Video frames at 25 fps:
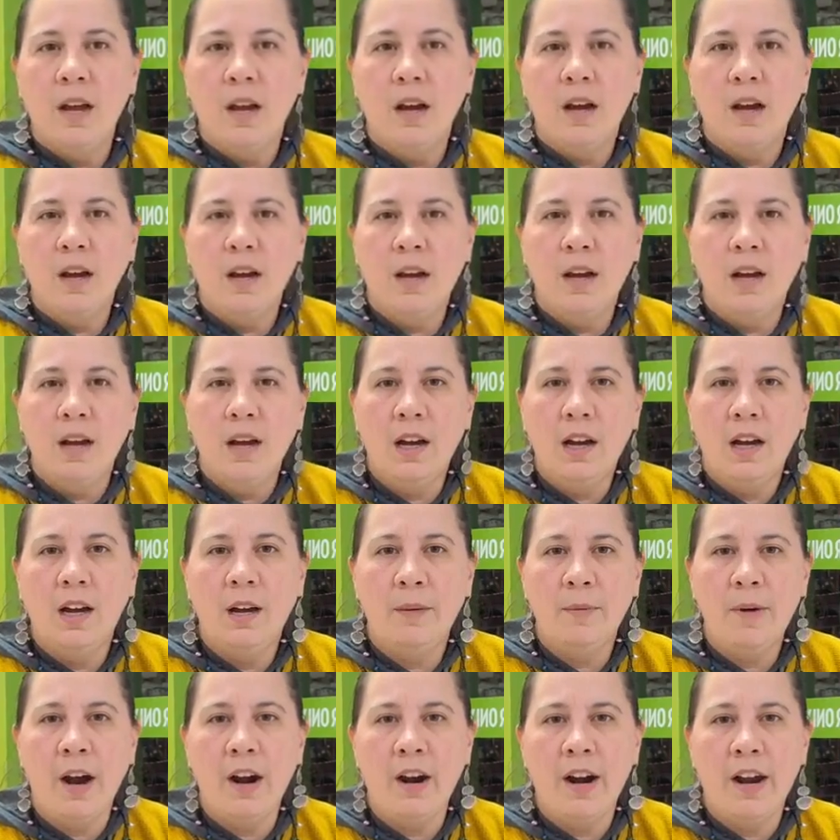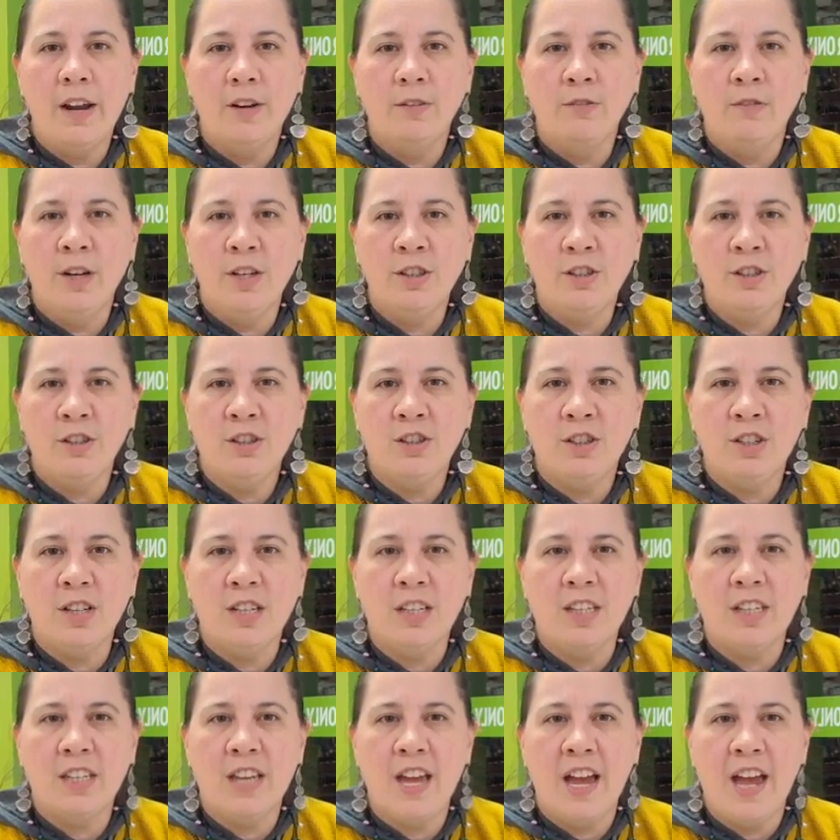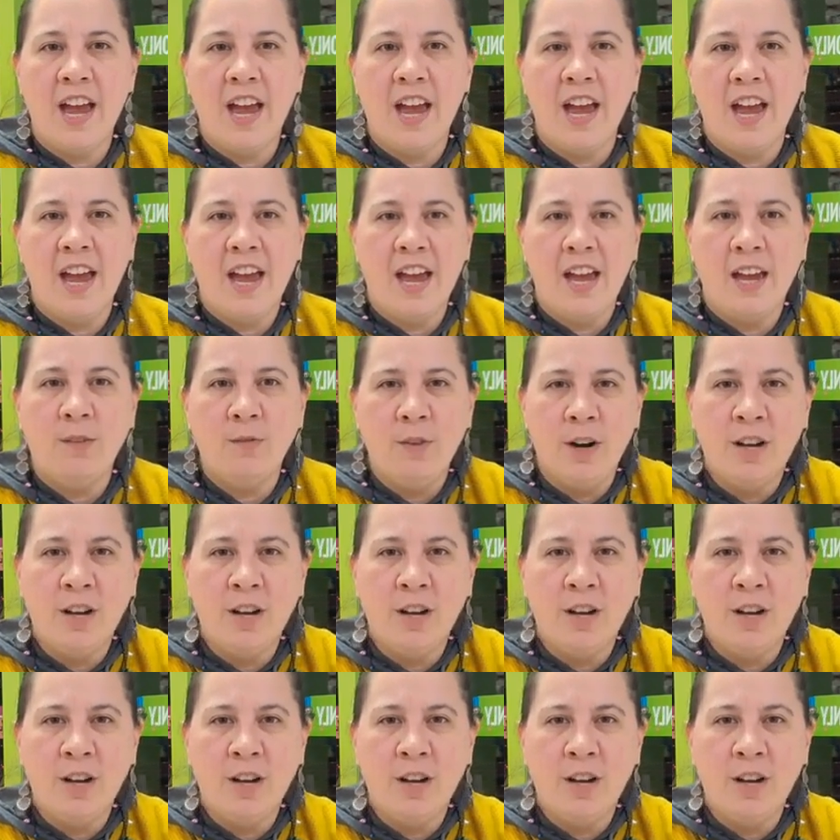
Um, all right, Rachel's just saying,